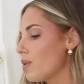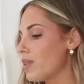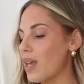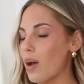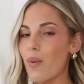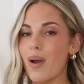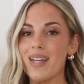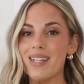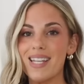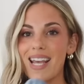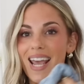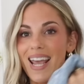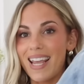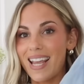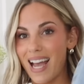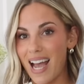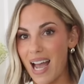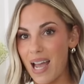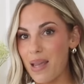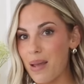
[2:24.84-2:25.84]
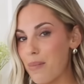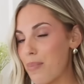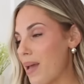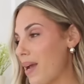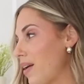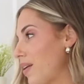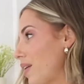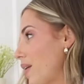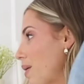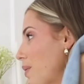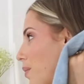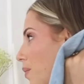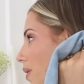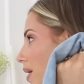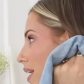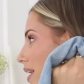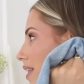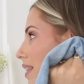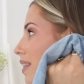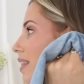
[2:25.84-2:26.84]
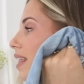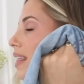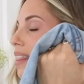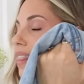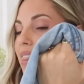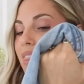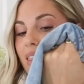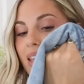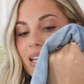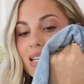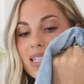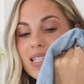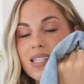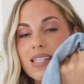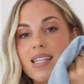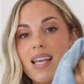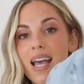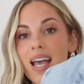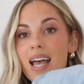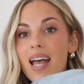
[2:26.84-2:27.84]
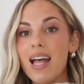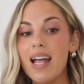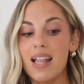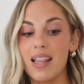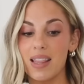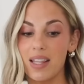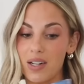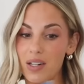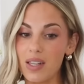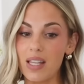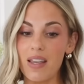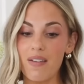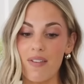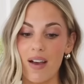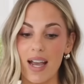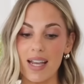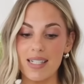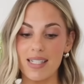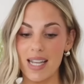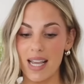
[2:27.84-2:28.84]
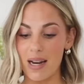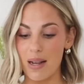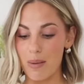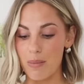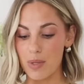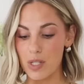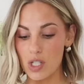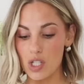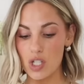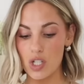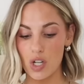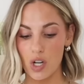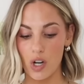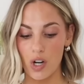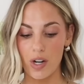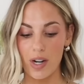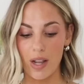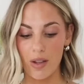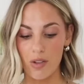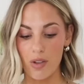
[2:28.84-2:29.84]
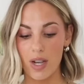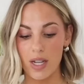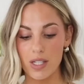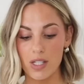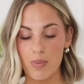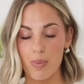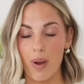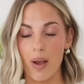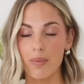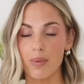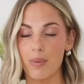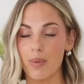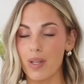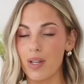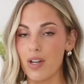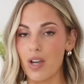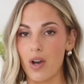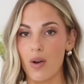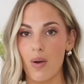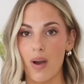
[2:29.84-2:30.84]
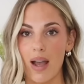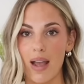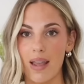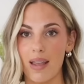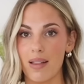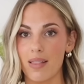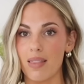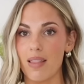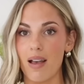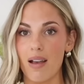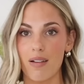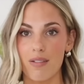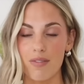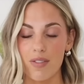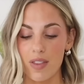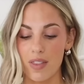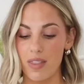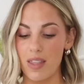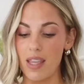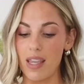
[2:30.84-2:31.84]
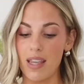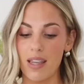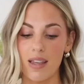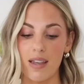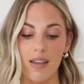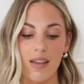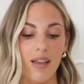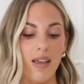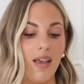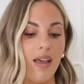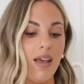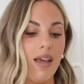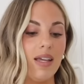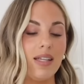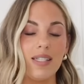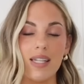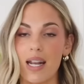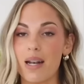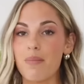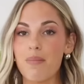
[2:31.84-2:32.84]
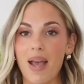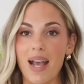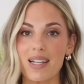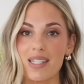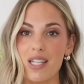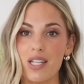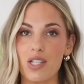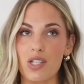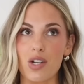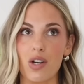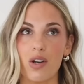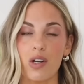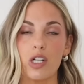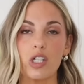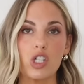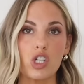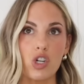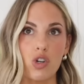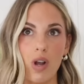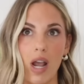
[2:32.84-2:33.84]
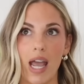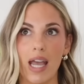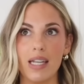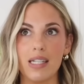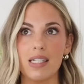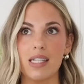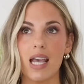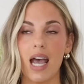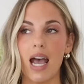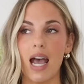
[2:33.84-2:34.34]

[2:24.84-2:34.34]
with that white tank, I paired it with this little Levi denim skirt. Now you guys probably know I love the denim maxi skirt trend.